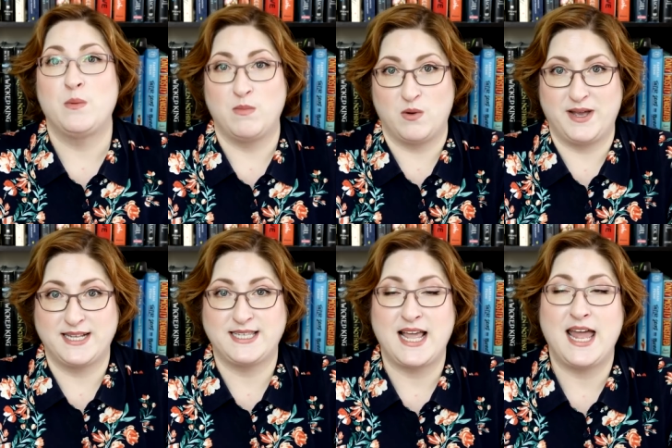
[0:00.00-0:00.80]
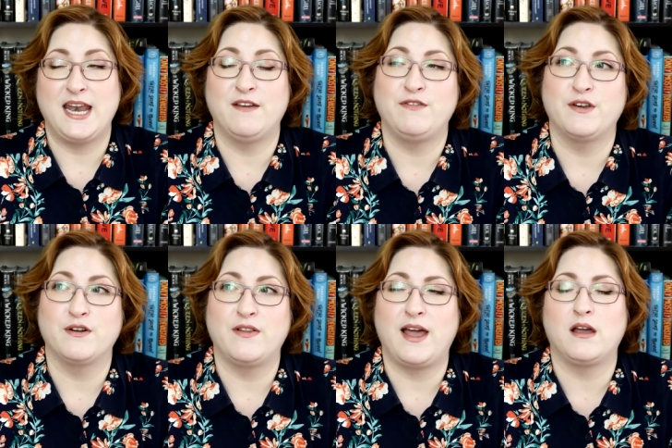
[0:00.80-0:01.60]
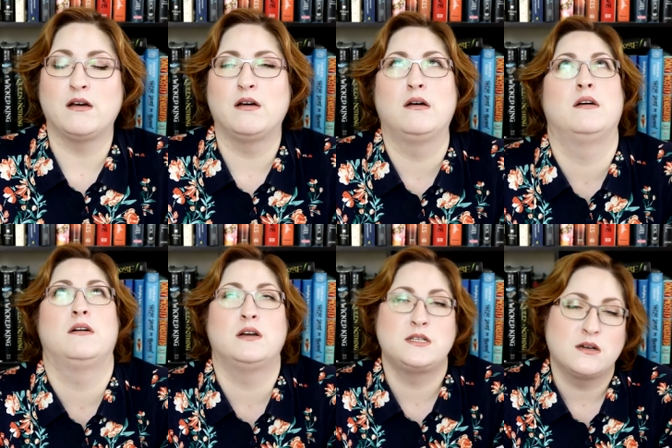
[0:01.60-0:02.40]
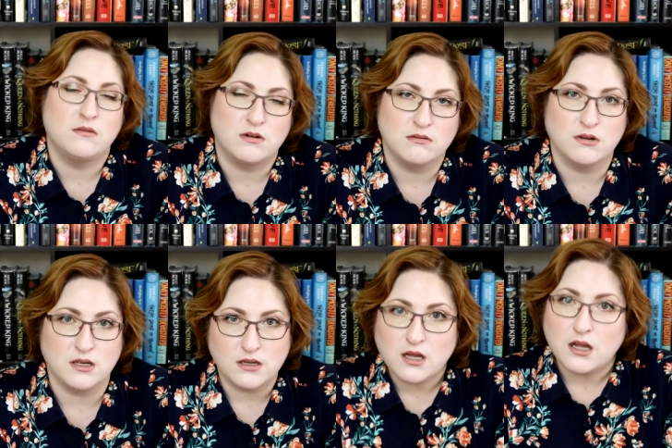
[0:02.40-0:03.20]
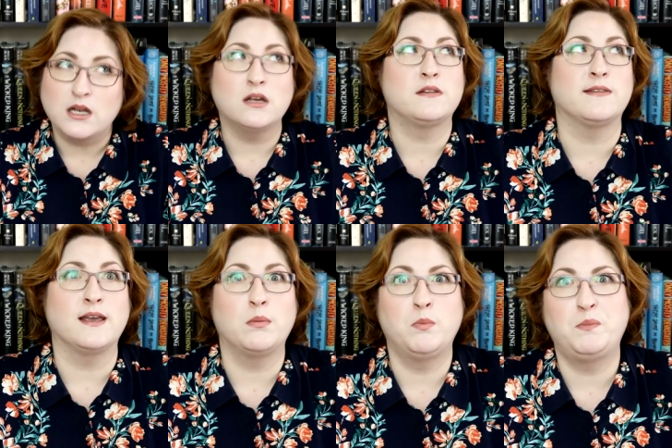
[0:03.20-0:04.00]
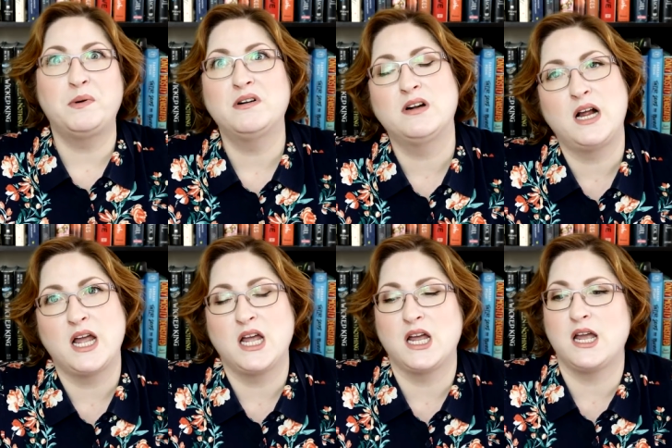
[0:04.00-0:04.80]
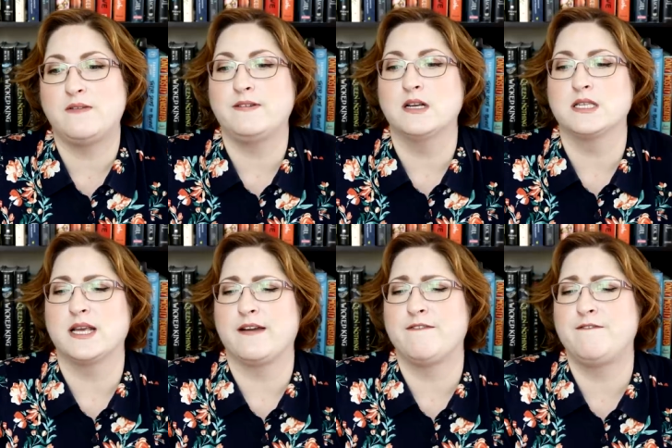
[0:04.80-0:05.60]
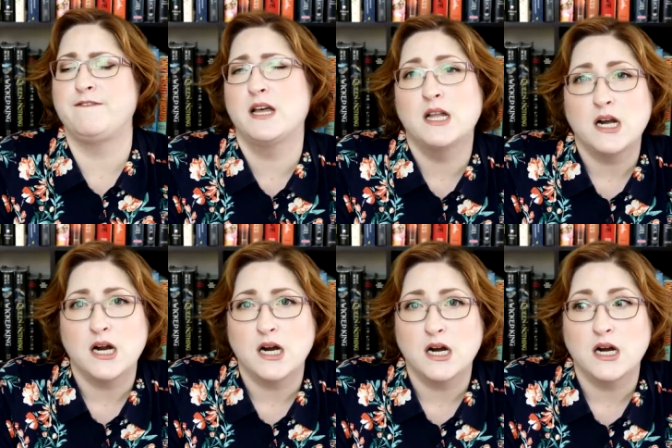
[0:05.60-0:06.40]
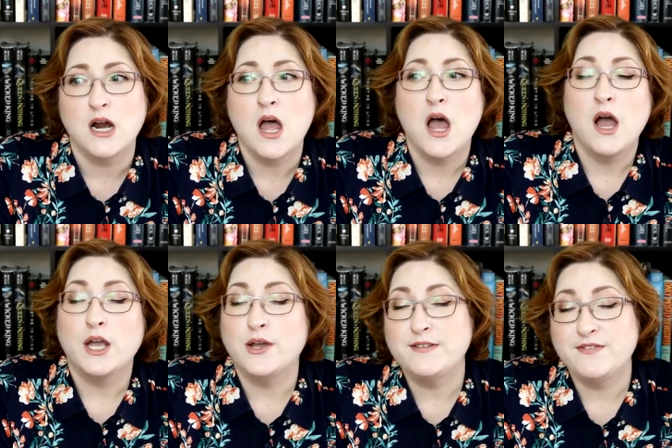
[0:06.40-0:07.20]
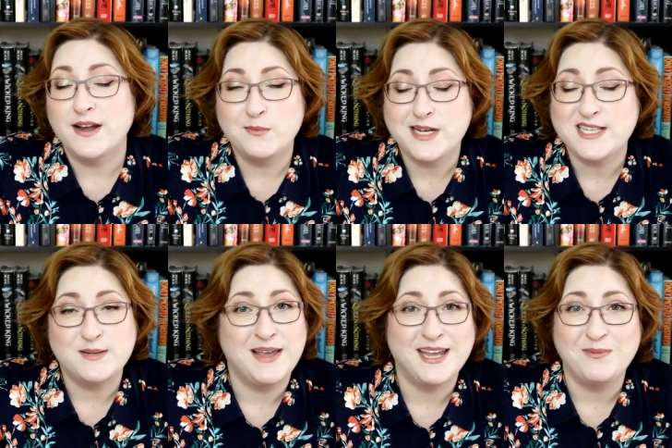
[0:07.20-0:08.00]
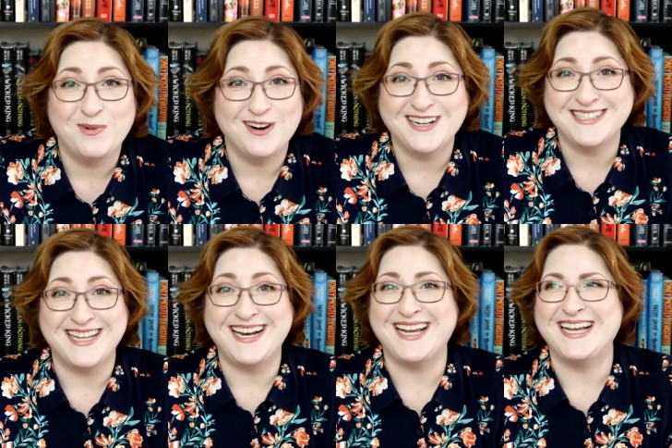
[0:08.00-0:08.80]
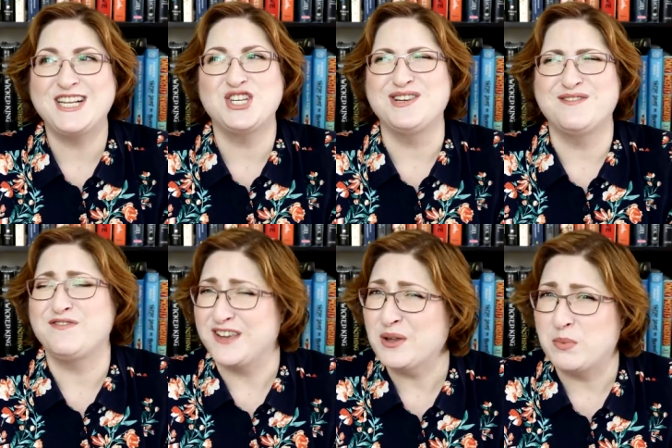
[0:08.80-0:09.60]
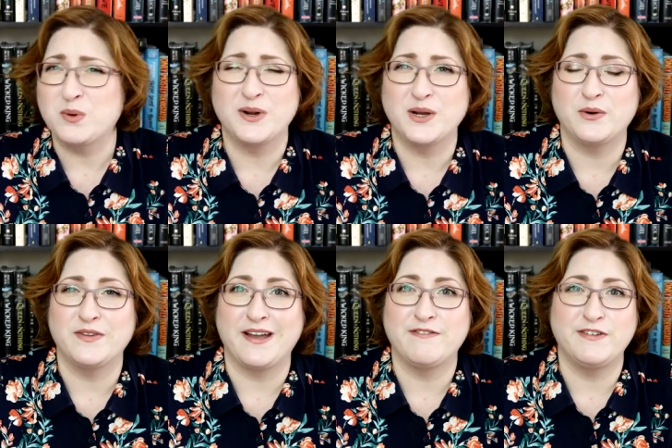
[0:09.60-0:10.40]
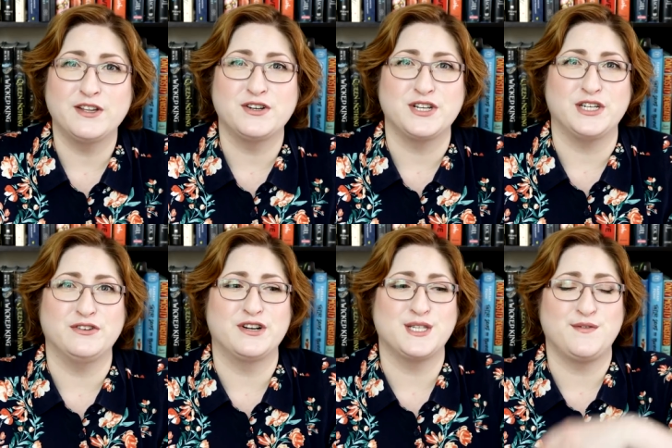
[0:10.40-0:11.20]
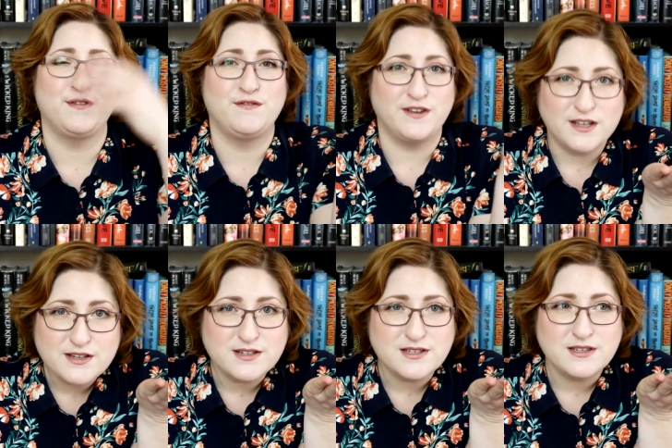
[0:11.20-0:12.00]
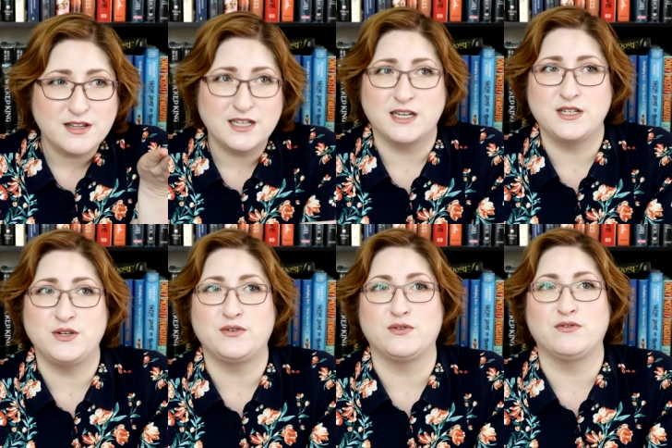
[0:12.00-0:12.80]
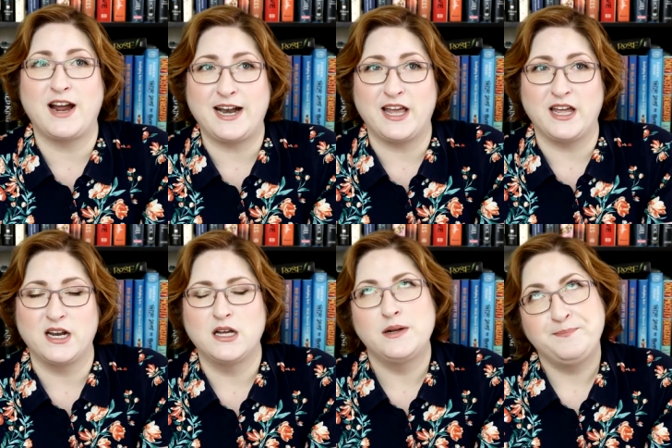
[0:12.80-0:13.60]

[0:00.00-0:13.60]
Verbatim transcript: moments. And if you're like, oh, I don't want to write that, it's like boring, it feels like filler, you have to find ways to make it more exciting. It shouldn't feel boring or like filler to you, because if it feels like that to you to write it,